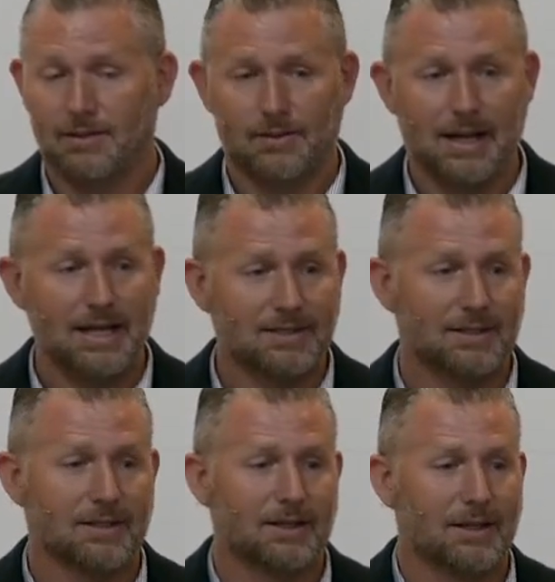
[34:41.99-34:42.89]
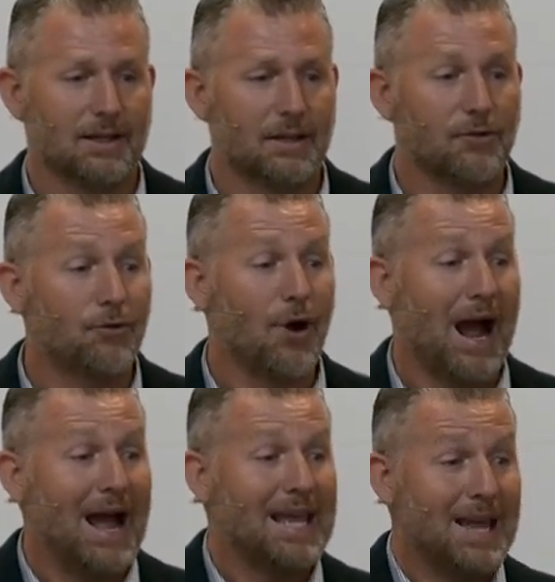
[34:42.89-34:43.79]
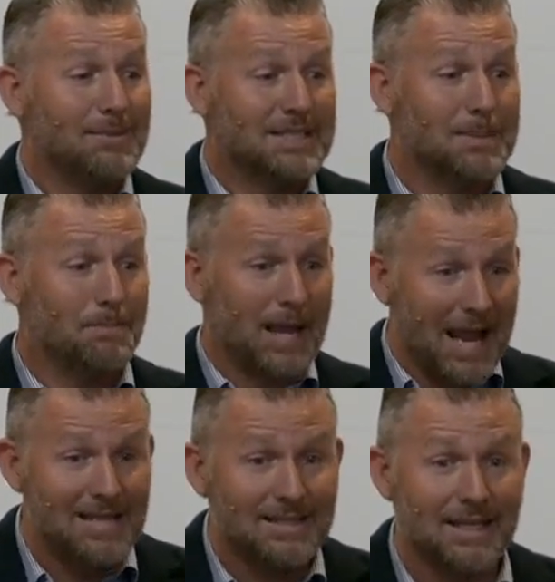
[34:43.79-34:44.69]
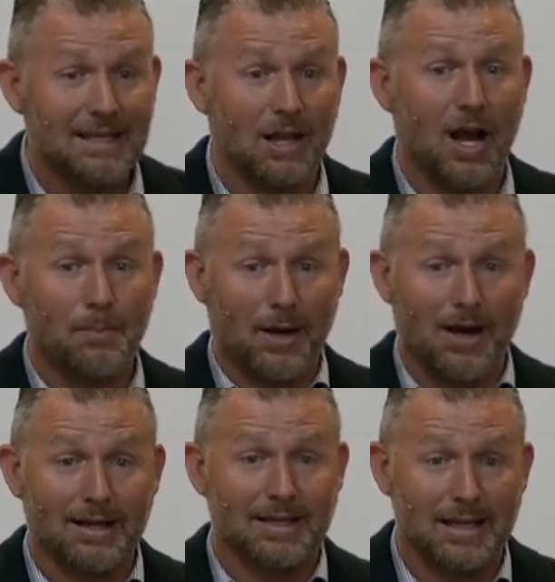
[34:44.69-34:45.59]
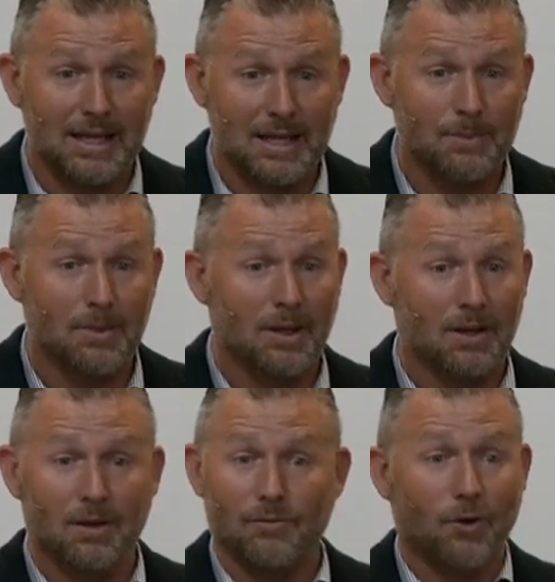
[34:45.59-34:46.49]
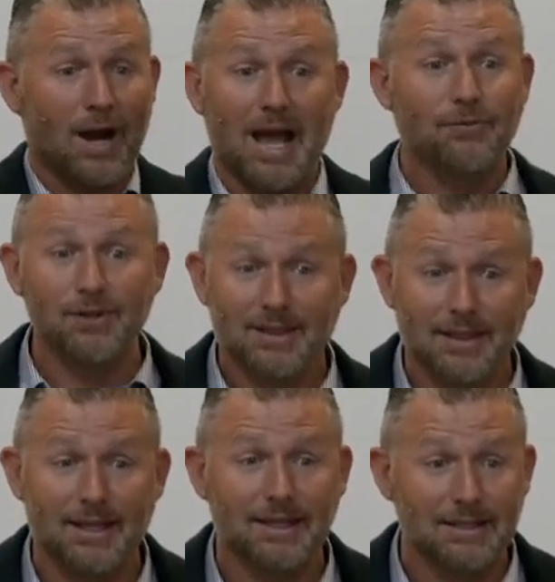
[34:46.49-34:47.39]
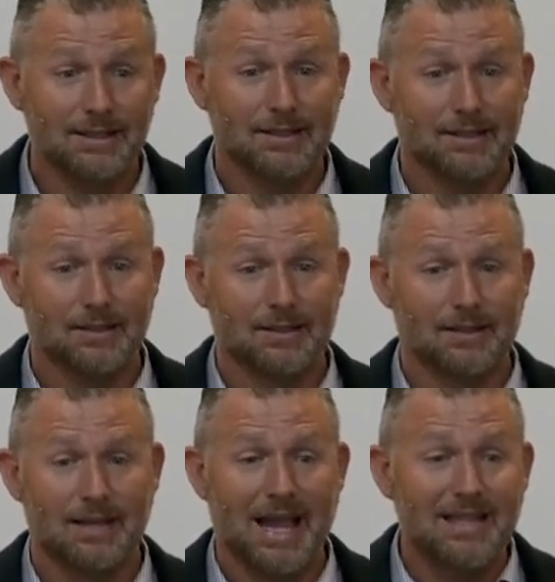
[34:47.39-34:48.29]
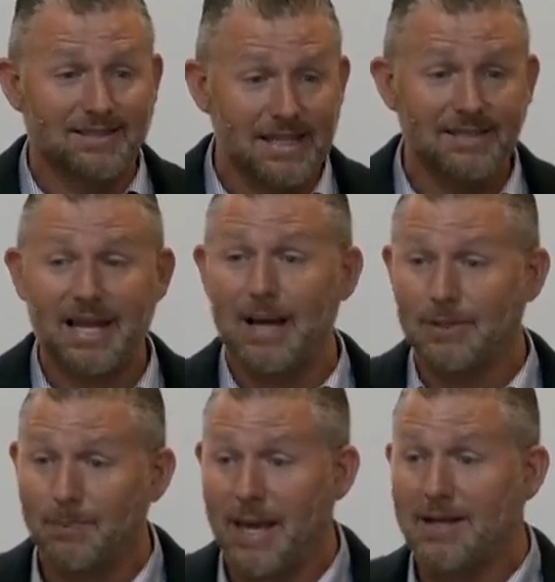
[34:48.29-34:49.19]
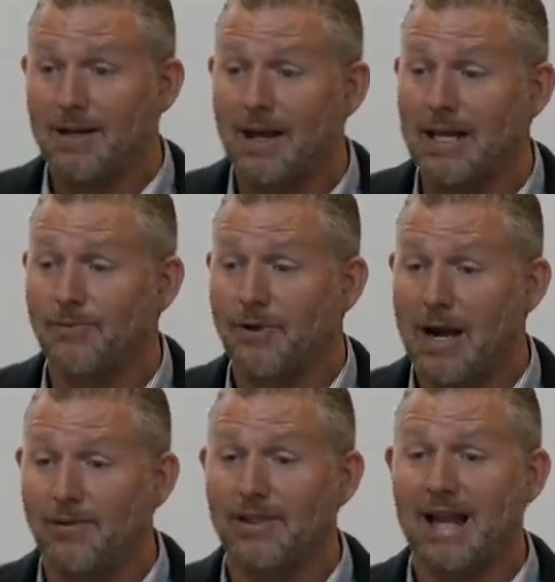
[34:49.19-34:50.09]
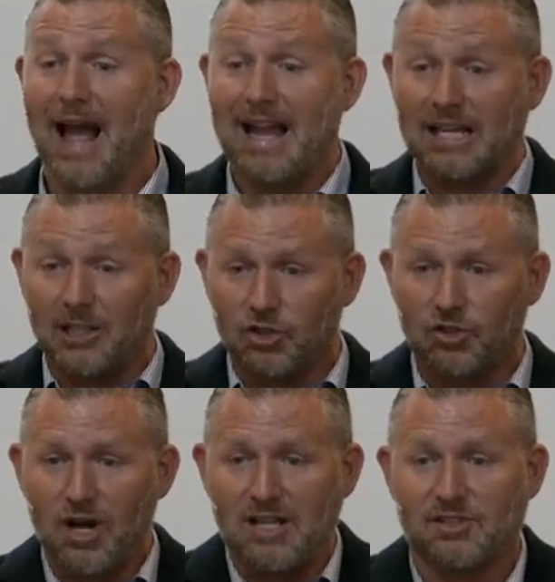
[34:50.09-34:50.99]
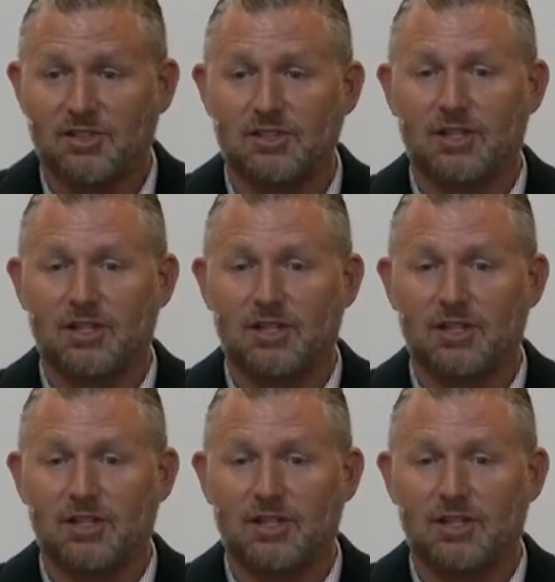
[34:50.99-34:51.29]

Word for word: Right? Therefore, I am dependent upon Him for everything. And since I am dependent on Him for everything, I can trust